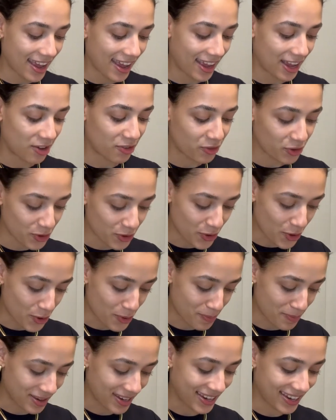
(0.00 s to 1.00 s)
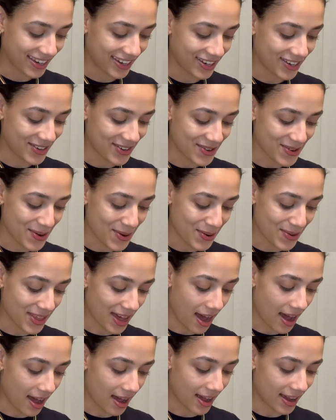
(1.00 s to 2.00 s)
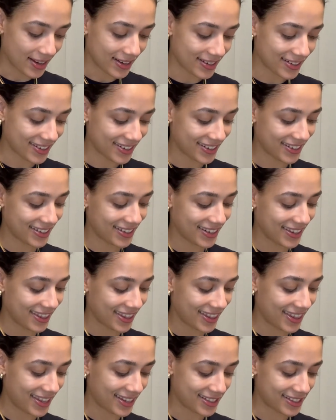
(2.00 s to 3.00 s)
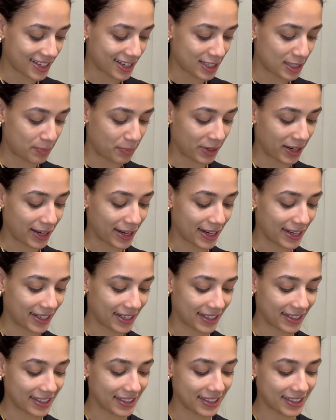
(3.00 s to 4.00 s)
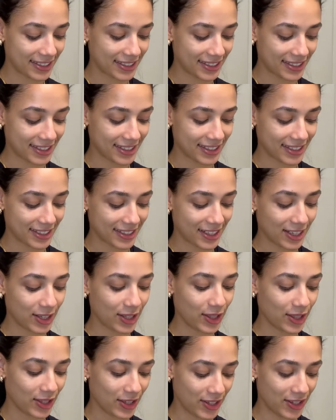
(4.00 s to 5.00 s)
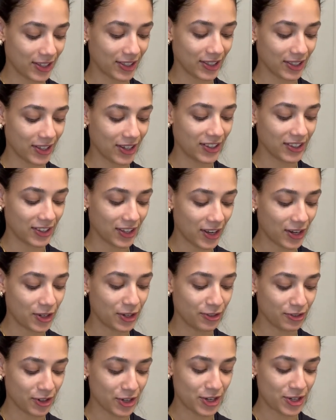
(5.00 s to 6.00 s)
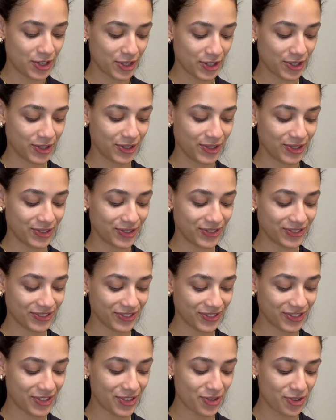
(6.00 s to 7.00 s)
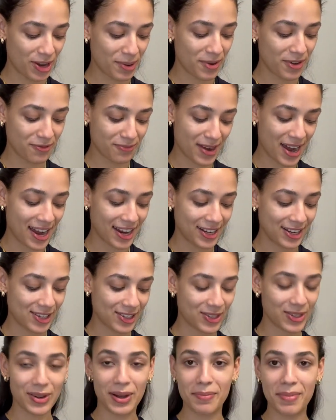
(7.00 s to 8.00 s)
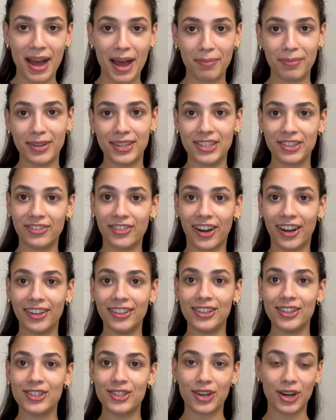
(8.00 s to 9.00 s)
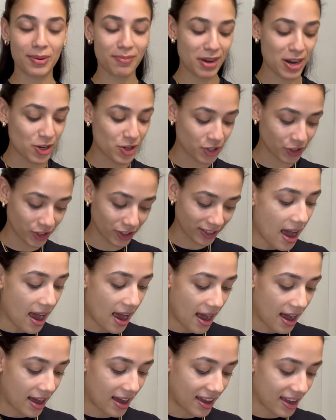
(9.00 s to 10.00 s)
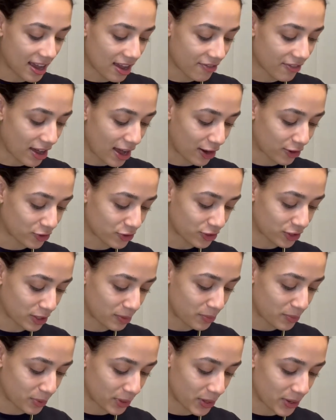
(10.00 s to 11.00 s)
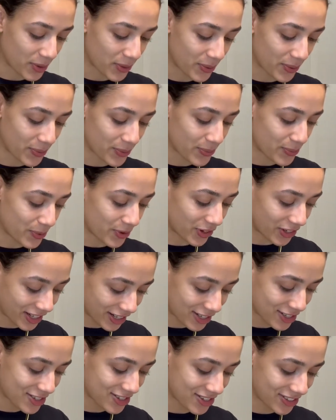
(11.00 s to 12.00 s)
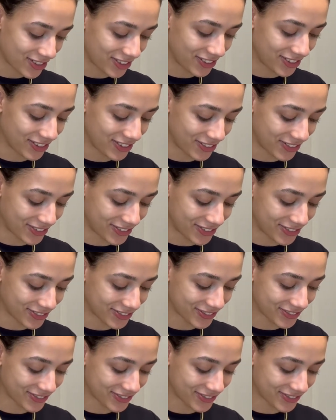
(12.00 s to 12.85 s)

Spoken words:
if you know me, you know that this has been a long overdue dream of mine, so I'm happy to finally start my journey. I have actually been wanting to